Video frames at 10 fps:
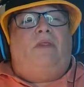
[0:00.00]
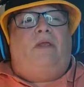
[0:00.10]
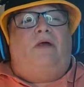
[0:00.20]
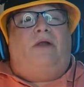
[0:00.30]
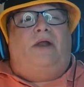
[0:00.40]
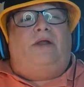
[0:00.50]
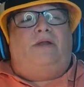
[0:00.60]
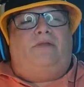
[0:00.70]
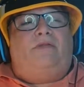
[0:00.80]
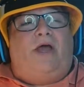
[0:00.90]
All right,
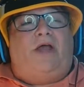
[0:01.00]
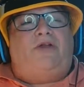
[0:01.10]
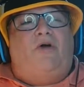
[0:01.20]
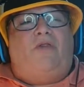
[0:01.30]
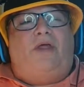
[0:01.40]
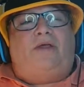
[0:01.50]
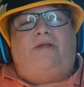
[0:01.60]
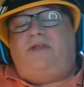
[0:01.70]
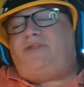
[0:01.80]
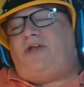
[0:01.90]
I know
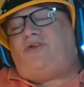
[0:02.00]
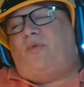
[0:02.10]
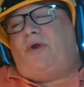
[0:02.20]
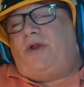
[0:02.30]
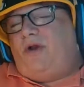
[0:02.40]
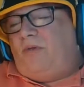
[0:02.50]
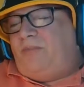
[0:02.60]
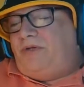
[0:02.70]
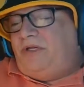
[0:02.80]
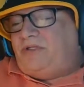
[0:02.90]
these guys are working hard.
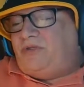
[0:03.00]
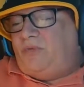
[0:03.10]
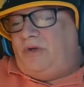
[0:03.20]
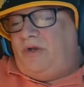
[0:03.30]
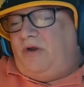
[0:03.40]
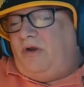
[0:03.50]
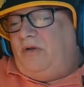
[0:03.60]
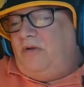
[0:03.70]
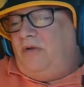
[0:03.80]
Padis is working hard.